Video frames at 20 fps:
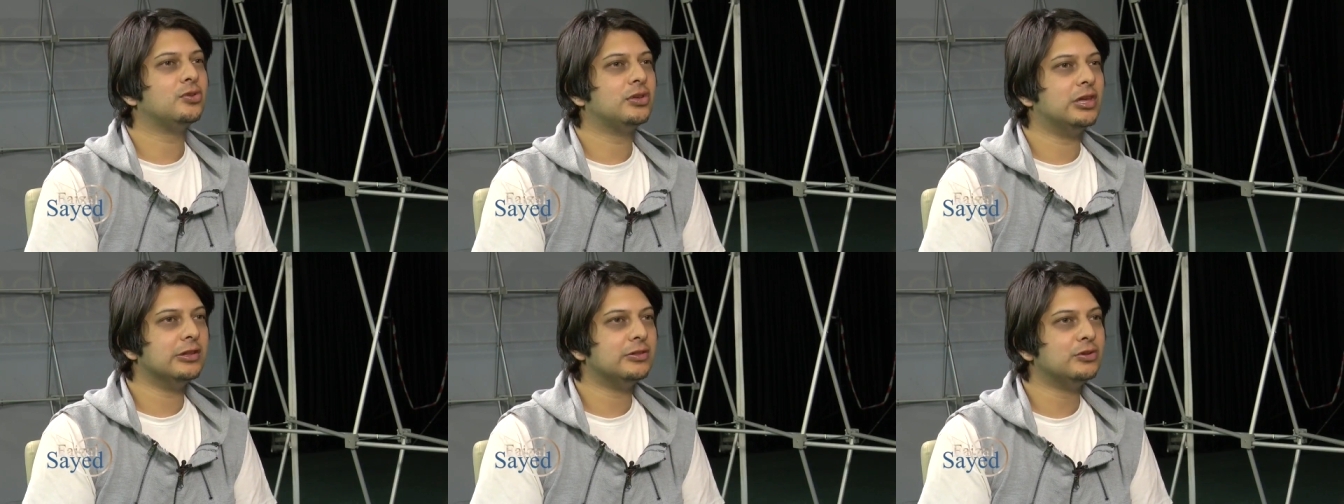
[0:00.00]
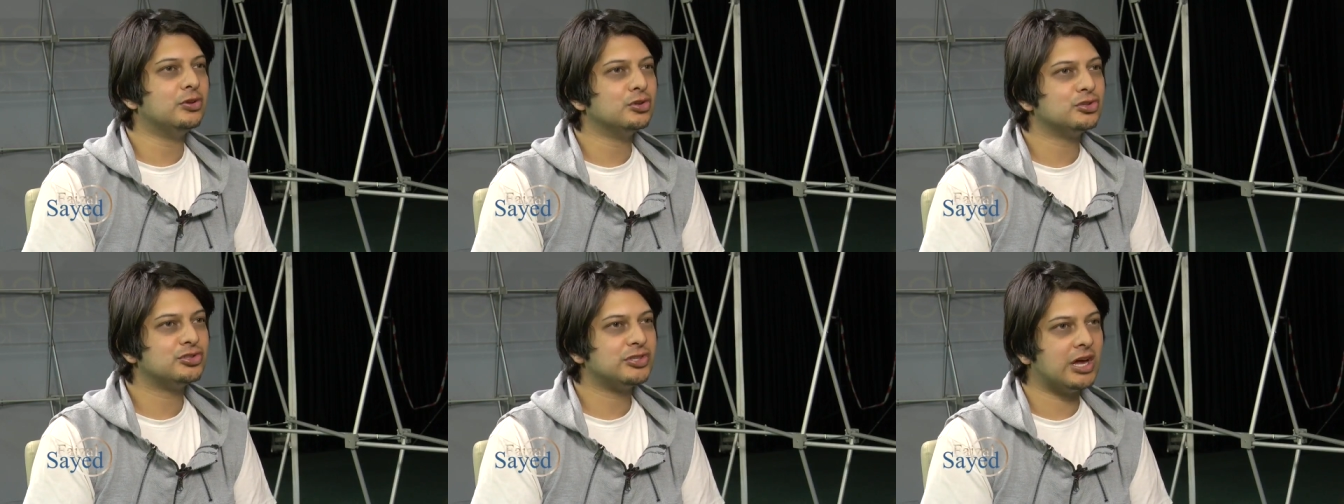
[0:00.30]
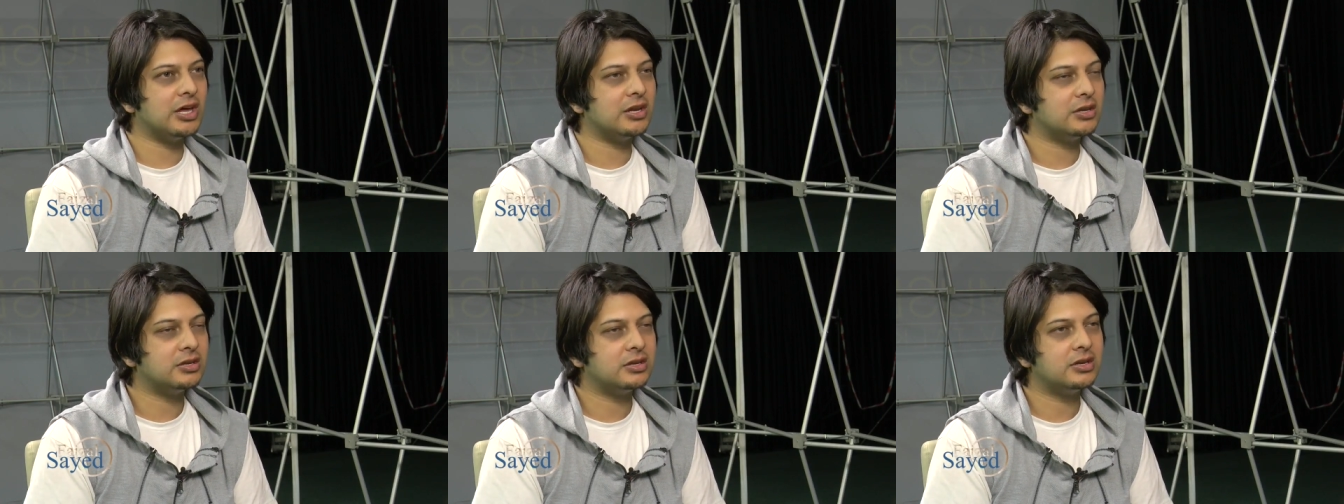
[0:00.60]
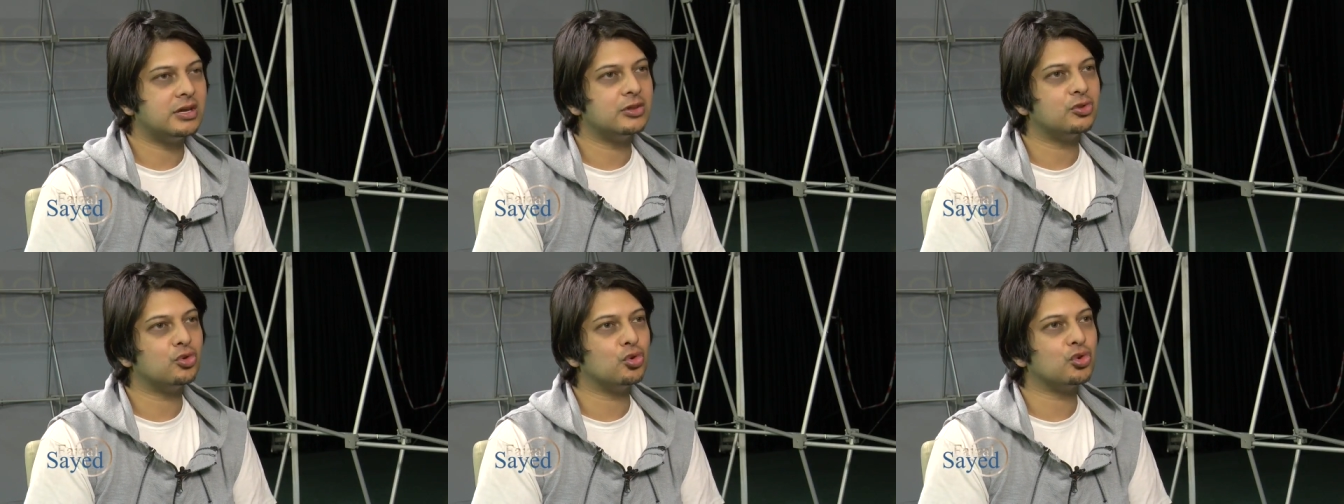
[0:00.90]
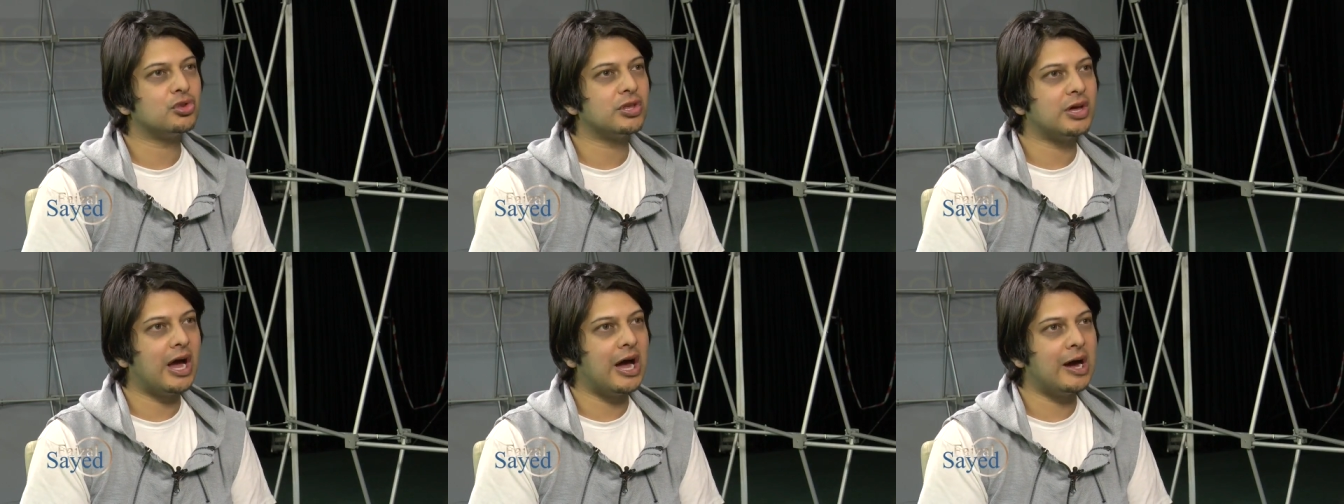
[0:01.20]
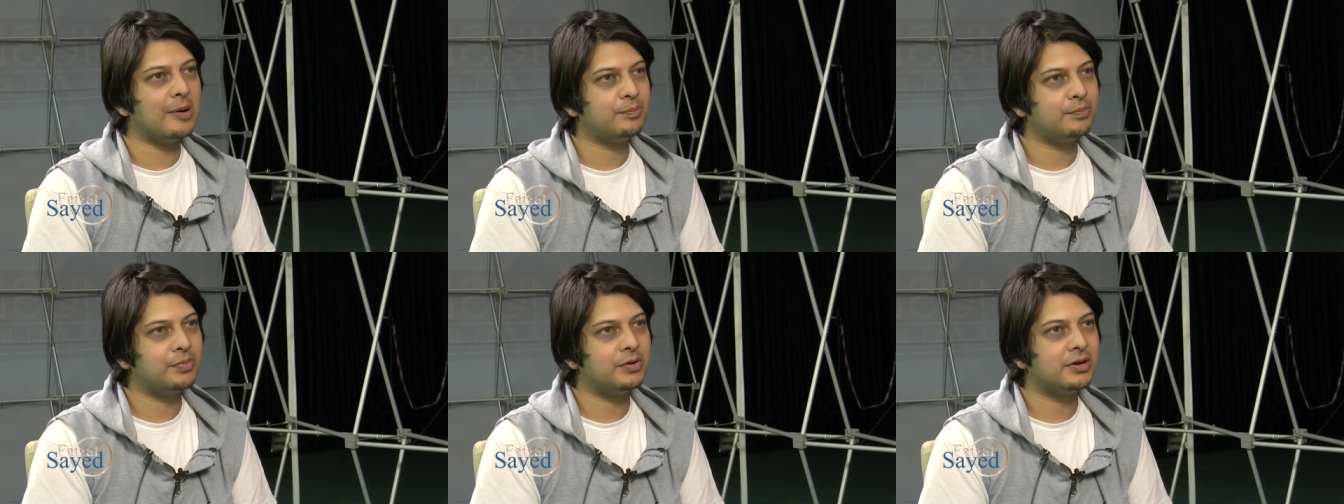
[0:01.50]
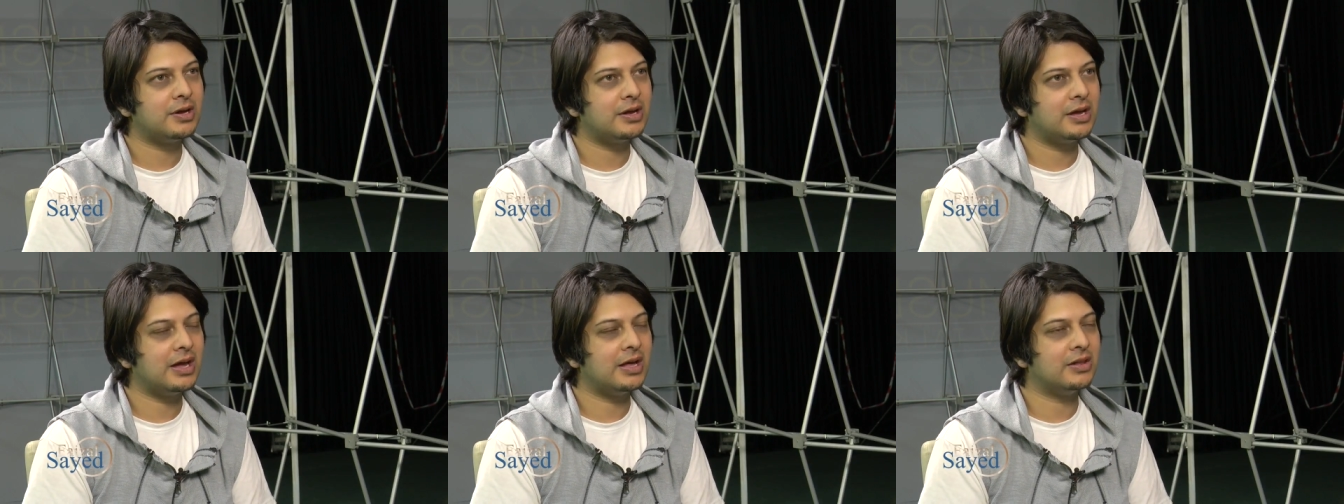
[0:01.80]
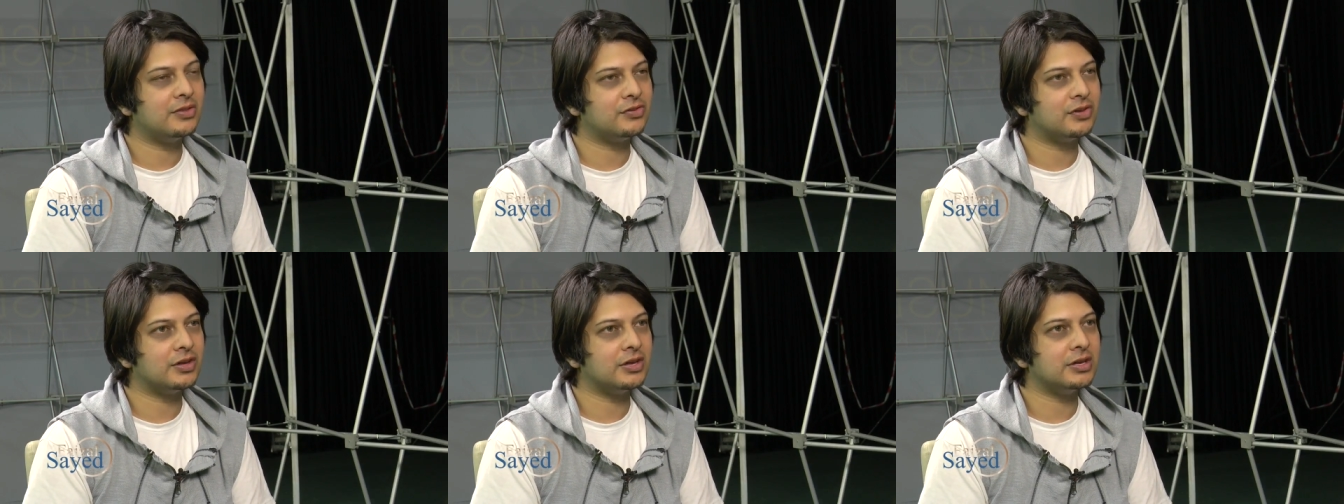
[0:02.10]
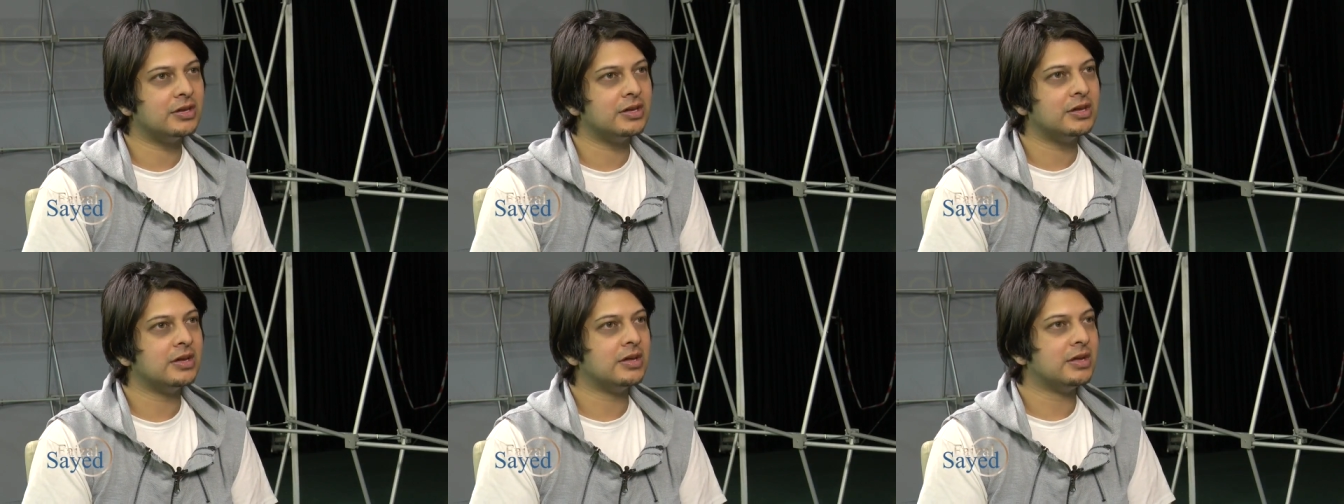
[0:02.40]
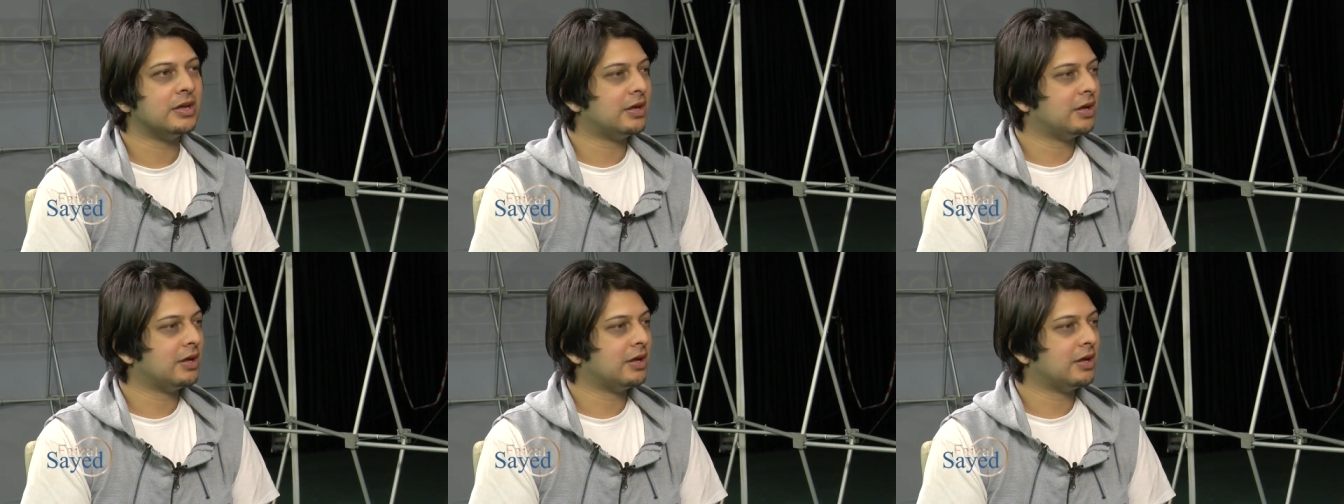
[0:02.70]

to get your son and daughter up and say,